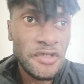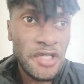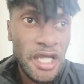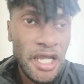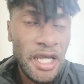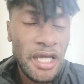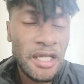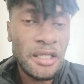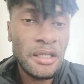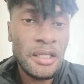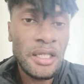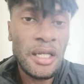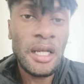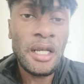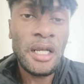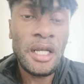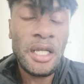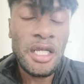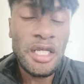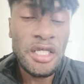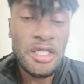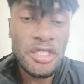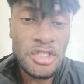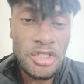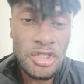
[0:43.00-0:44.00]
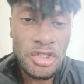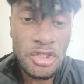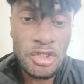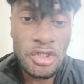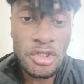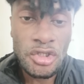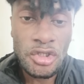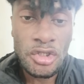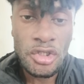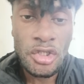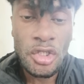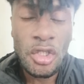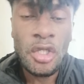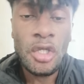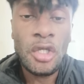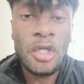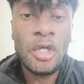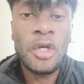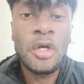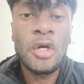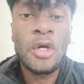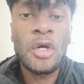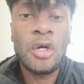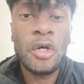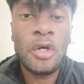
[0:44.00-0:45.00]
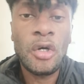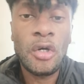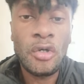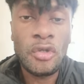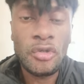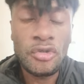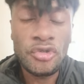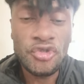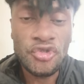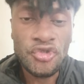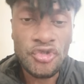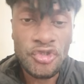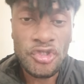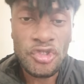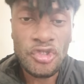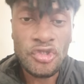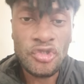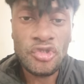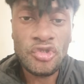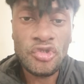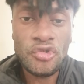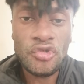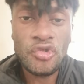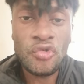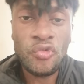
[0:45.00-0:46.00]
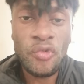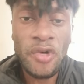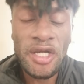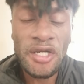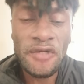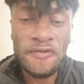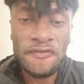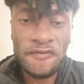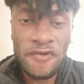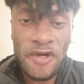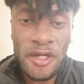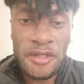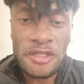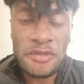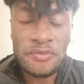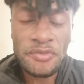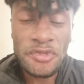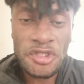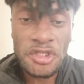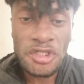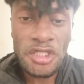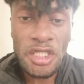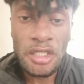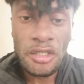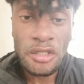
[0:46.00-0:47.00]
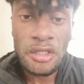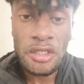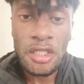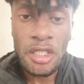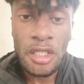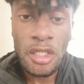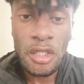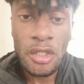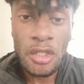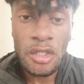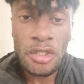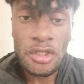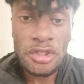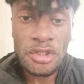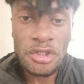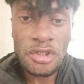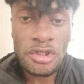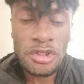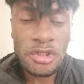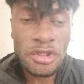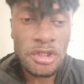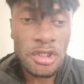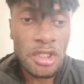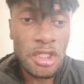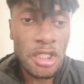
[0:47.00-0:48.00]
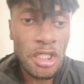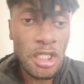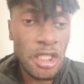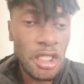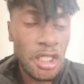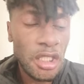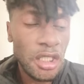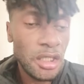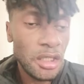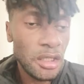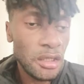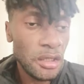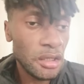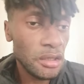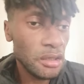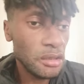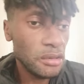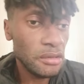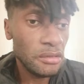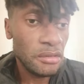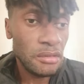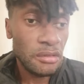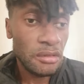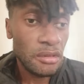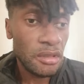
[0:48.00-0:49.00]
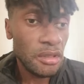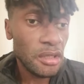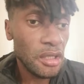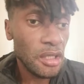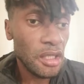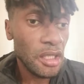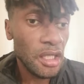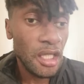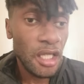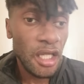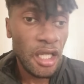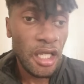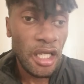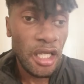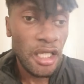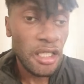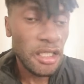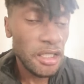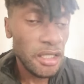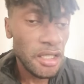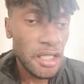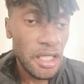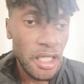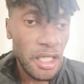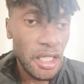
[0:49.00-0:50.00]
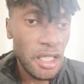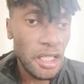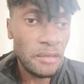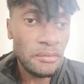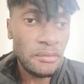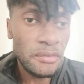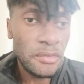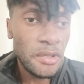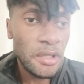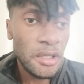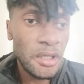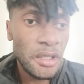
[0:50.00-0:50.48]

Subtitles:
getting at least 120 frames per second guys, in any game,